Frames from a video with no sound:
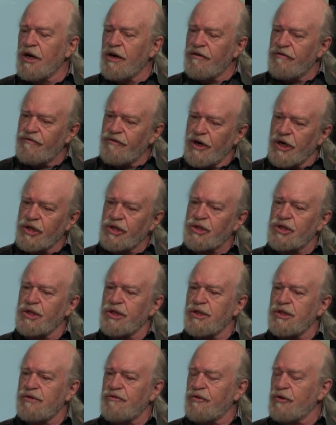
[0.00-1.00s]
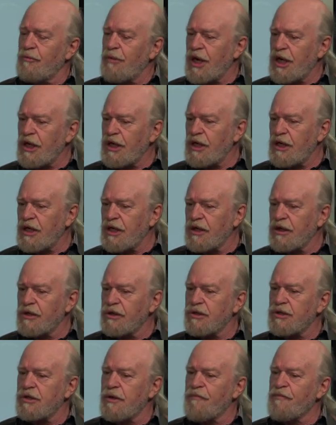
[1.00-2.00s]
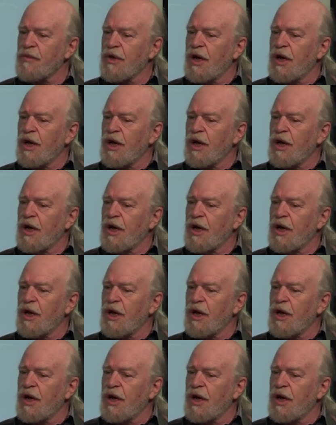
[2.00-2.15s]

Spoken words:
functions for many years,